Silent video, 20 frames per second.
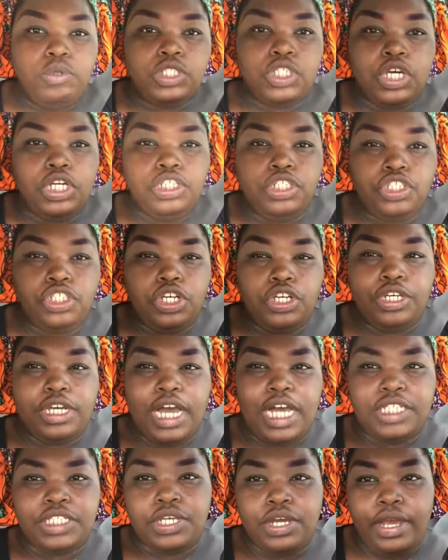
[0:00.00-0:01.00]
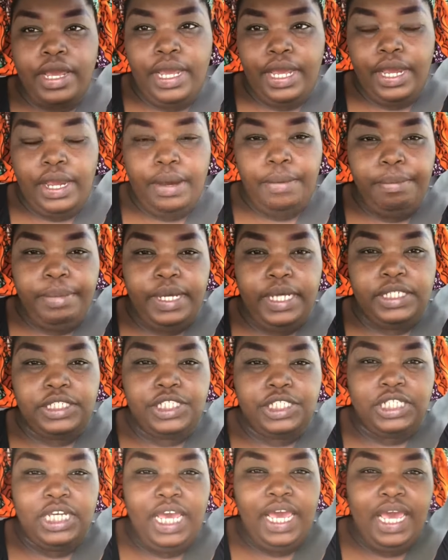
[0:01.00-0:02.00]
was gonna show you guys her hair, but
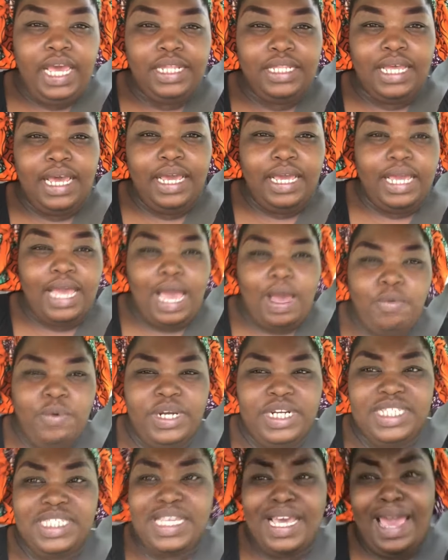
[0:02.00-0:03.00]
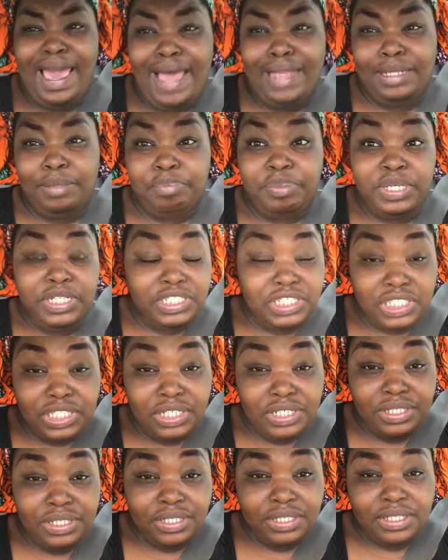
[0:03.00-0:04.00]
she had, like, I want to say
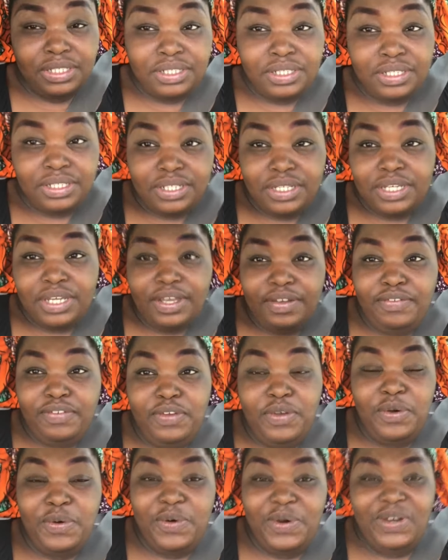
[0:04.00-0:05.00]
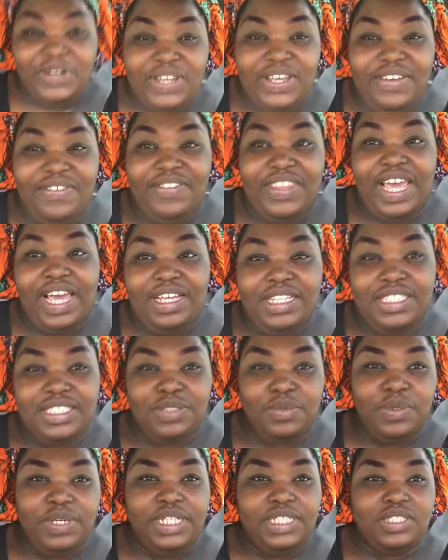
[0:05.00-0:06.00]
alopecia, if that's
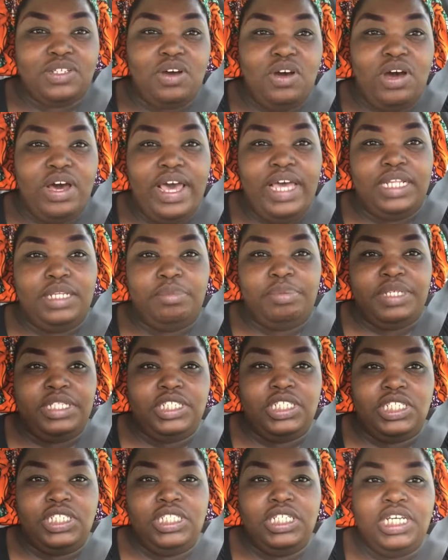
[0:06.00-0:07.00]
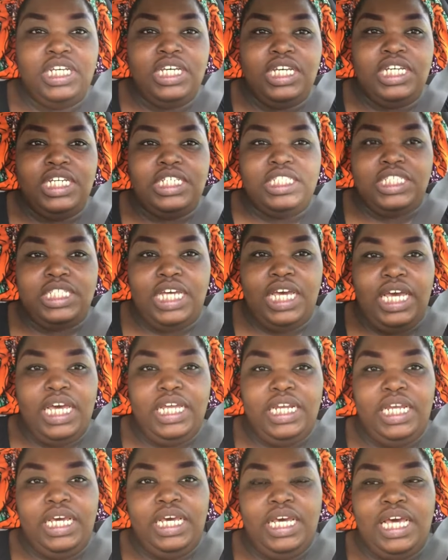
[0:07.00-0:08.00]
what it's called, alopecia. She
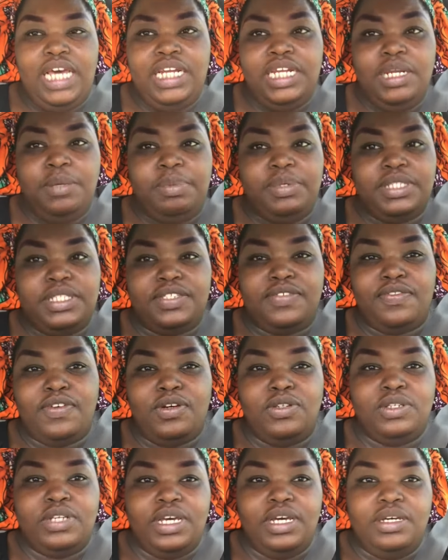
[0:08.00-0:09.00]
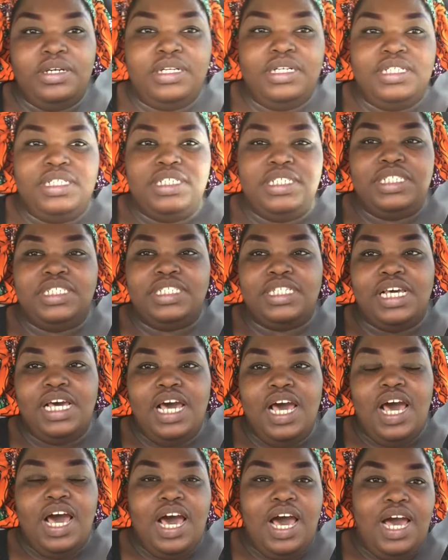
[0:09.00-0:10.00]
had that. I need to put this phone down because
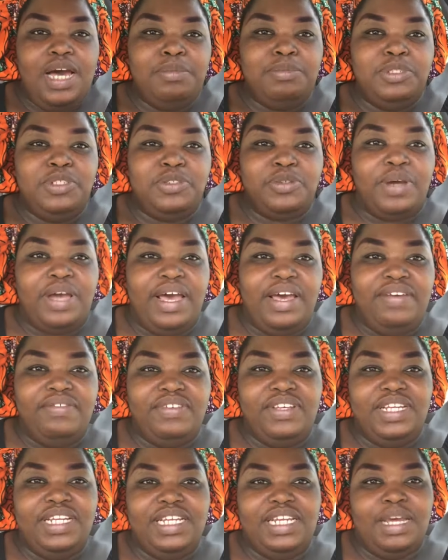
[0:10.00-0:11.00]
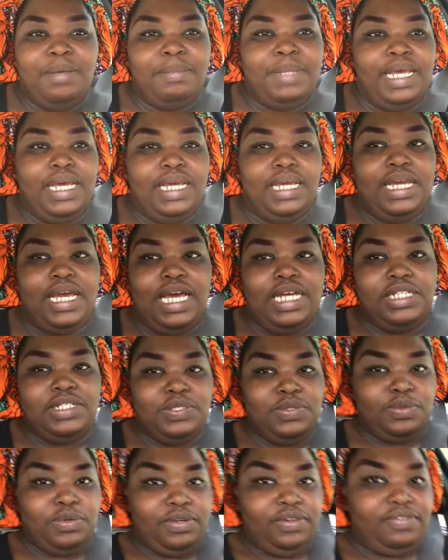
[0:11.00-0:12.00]
I'm driving and I'm like kind of
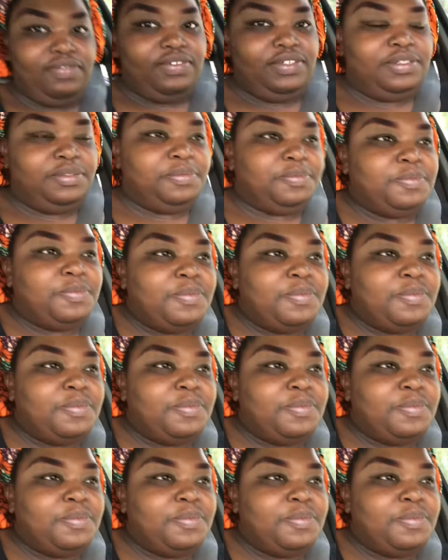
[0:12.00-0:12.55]
swerving.